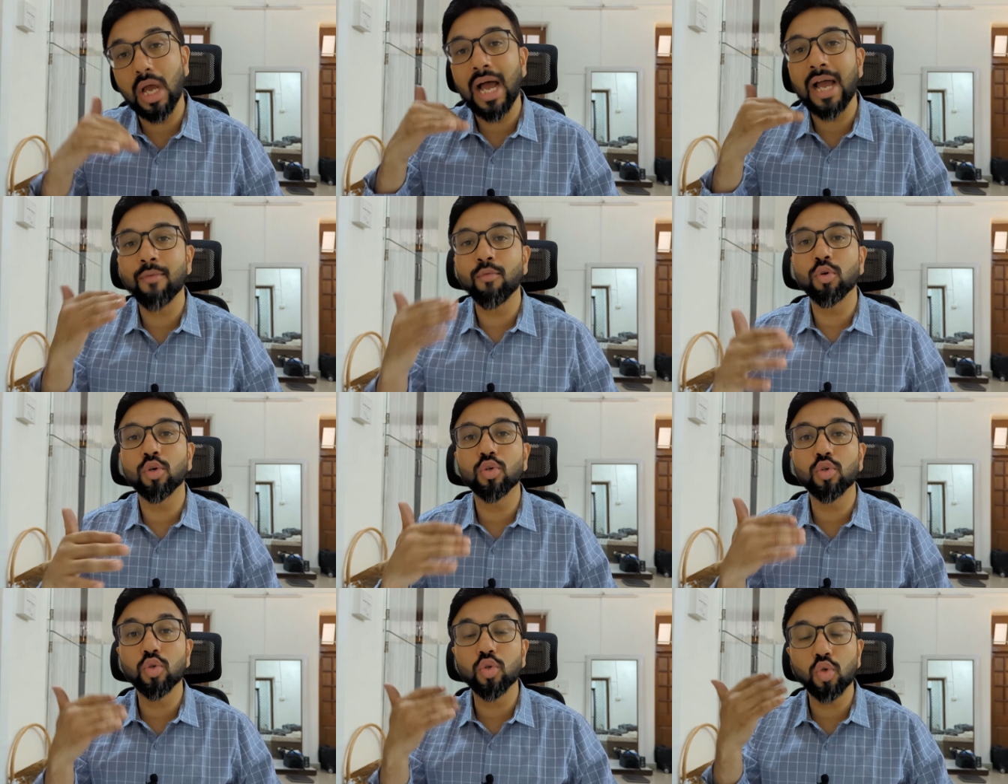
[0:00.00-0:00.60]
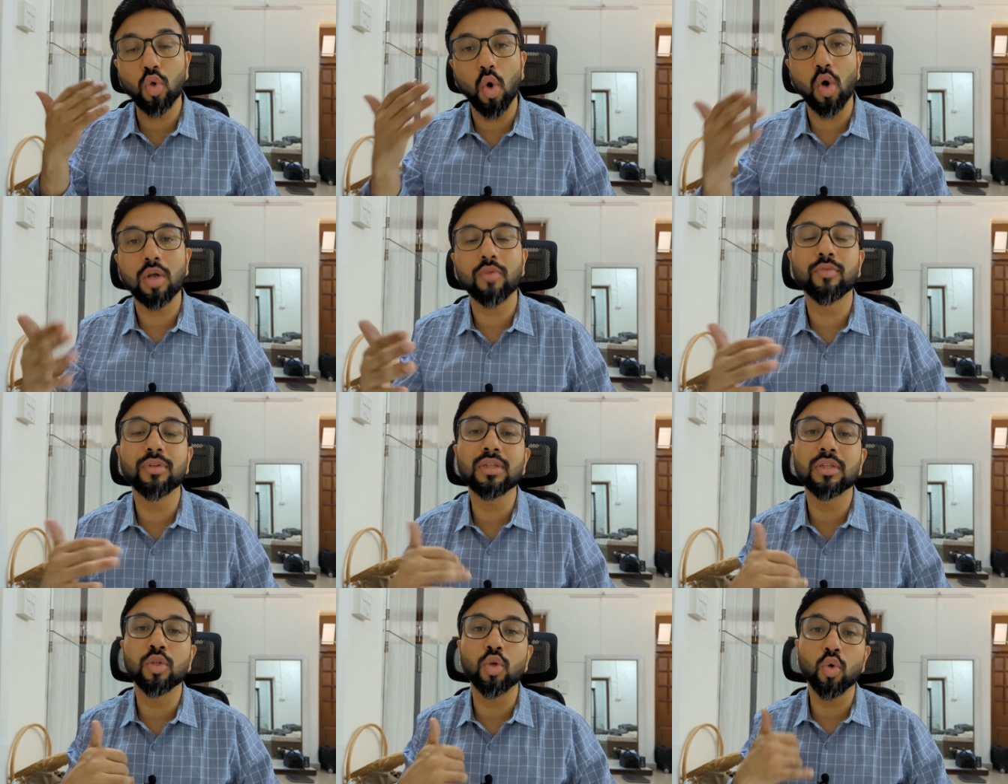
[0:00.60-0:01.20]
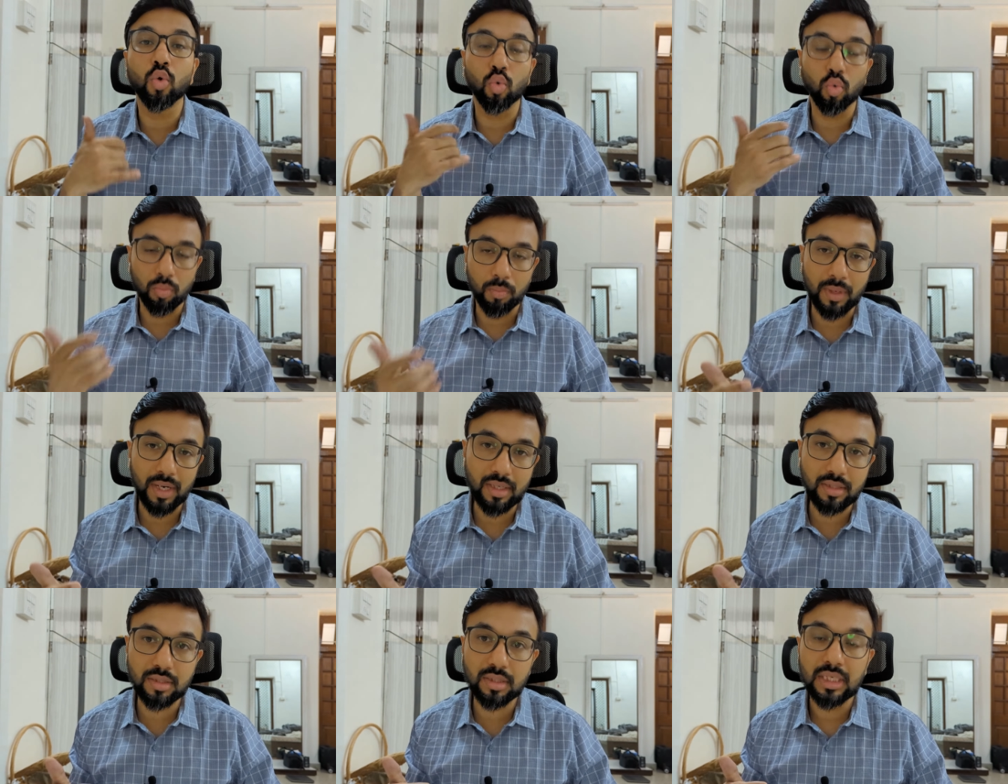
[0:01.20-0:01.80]
I want you to talk with your
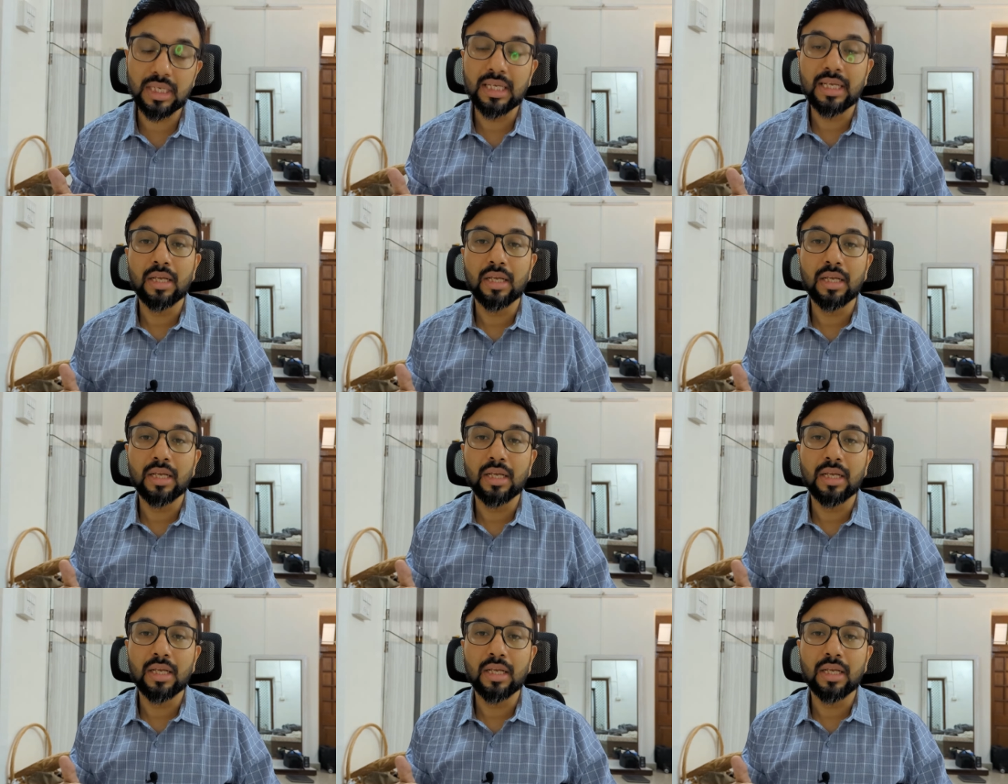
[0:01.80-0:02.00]
roommates